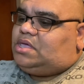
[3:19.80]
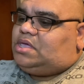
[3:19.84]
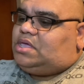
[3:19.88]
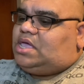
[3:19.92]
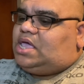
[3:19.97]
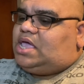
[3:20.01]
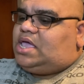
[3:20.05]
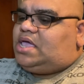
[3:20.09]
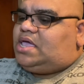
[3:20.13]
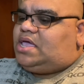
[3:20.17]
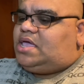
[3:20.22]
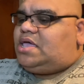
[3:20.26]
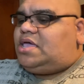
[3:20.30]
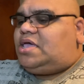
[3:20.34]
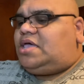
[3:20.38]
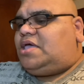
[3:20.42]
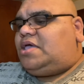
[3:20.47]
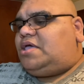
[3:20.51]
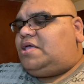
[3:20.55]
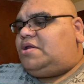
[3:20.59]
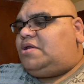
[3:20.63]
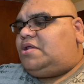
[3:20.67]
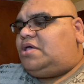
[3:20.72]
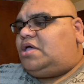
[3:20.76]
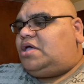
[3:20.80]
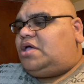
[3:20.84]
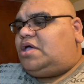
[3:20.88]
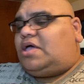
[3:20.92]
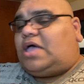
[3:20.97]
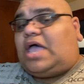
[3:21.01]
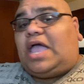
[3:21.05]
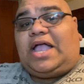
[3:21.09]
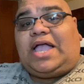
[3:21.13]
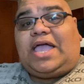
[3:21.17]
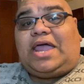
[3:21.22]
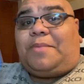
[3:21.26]
And uh,
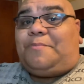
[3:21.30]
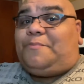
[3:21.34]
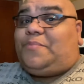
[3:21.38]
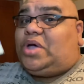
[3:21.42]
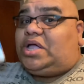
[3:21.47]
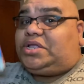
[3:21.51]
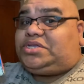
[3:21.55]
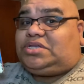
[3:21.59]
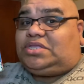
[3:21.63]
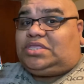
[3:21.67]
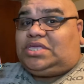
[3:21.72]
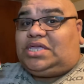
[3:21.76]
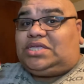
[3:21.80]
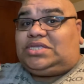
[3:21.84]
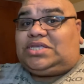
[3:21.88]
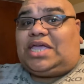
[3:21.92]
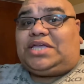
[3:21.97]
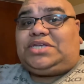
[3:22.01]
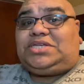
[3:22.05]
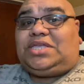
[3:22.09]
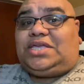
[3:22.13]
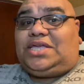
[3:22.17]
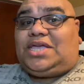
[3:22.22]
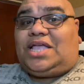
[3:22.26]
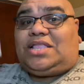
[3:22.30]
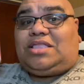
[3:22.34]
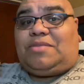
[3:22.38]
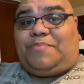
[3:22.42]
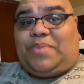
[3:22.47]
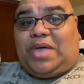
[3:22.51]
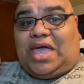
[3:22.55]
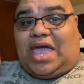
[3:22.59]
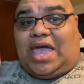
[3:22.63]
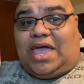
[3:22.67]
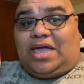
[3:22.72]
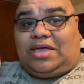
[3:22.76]
I got a bunch of these. I actually got the
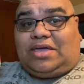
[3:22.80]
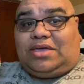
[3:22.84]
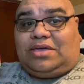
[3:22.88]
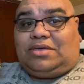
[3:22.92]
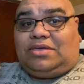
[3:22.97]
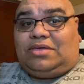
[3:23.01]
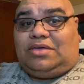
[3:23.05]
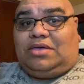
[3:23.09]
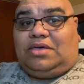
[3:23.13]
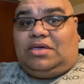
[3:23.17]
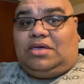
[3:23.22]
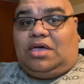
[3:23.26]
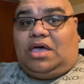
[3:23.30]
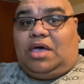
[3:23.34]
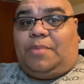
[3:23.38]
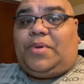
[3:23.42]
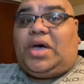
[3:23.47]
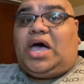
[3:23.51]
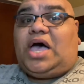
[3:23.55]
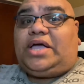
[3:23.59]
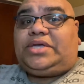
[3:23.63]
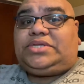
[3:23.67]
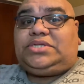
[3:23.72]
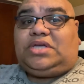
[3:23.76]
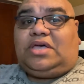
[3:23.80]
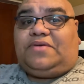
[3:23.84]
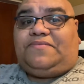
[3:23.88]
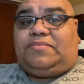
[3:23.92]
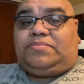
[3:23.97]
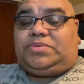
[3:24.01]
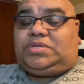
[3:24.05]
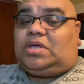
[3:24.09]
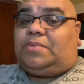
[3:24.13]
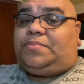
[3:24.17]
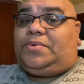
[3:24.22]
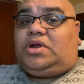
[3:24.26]
pack, a box of them,
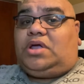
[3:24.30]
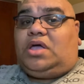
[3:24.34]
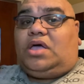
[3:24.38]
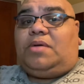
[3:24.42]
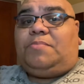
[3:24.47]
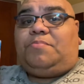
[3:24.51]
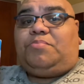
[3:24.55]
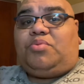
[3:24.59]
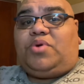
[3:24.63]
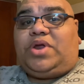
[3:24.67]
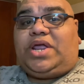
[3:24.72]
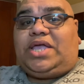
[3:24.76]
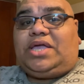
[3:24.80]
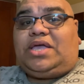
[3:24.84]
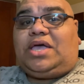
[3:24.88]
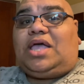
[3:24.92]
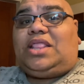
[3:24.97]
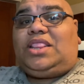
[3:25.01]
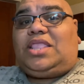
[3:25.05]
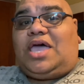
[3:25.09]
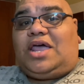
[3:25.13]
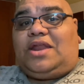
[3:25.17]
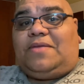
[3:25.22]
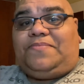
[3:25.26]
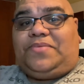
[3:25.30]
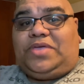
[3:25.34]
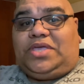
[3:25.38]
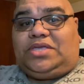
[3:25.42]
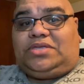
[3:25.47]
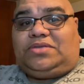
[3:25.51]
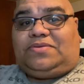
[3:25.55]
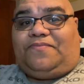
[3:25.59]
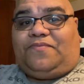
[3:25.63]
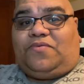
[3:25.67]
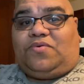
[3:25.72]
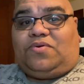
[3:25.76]
so I'm going to unbreak a lot of
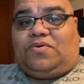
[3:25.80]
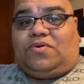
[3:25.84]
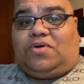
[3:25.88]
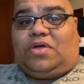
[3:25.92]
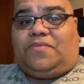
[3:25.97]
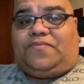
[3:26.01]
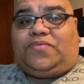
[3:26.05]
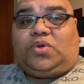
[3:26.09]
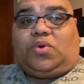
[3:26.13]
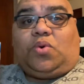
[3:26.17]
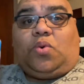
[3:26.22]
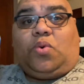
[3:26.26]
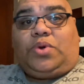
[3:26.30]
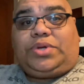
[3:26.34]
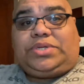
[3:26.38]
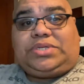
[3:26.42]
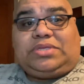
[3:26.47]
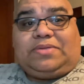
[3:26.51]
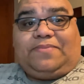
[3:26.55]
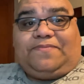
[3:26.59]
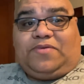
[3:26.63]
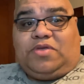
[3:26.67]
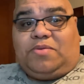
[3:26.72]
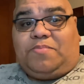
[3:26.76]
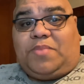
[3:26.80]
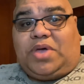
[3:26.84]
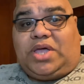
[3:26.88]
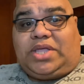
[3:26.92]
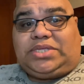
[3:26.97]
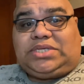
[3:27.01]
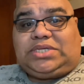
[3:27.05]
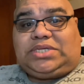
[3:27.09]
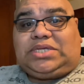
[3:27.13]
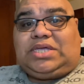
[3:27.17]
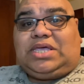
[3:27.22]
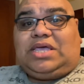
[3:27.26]
these for of the course of a few
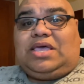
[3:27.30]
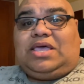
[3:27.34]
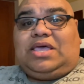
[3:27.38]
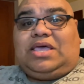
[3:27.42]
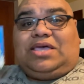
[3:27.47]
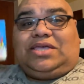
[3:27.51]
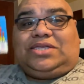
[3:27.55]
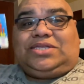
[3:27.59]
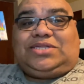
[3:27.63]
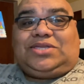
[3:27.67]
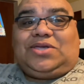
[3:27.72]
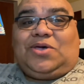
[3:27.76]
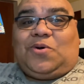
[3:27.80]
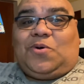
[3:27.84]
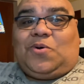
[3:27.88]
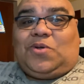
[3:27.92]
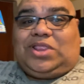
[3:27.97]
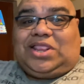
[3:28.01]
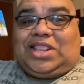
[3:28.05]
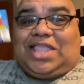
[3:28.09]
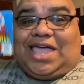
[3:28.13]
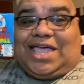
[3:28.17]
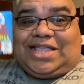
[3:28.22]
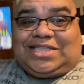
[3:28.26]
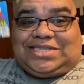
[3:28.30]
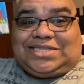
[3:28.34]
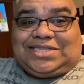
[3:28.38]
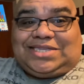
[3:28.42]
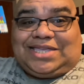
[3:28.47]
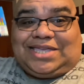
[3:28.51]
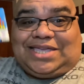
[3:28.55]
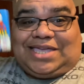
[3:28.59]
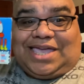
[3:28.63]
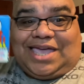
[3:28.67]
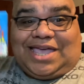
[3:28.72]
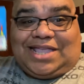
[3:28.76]
months. So let's
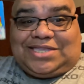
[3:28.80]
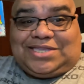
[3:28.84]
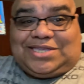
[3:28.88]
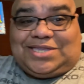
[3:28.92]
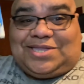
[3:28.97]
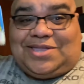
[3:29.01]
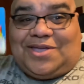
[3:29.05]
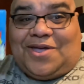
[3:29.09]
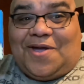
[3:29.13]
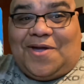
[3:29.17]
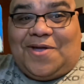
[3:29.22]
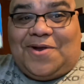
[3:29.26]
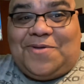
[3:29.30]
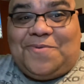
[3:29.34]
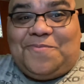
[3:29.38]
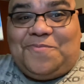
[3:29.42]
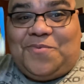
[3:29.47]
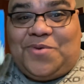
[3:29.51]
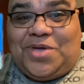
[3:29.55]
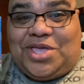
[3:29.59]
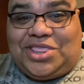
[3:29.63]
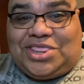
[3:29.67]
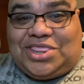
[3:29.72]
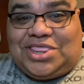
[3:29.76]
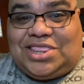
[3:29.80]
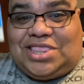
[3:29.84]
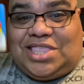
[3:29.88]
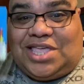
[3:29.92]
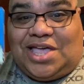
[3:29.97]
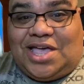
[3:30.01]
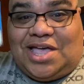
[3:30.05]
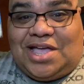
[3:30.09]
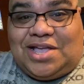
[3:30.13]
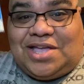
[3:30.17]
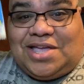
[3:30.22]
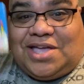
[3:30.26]
get started with
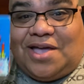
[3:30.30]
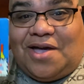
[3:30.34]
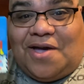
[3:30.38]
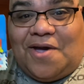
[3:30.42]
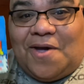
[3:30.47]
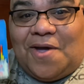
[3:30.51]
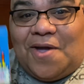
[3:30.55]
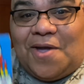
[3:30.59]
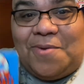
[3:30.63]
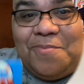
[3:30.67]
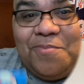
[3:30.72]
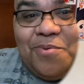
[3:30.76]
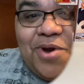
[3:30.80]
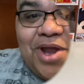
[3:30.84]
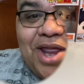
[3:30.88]
the card break. All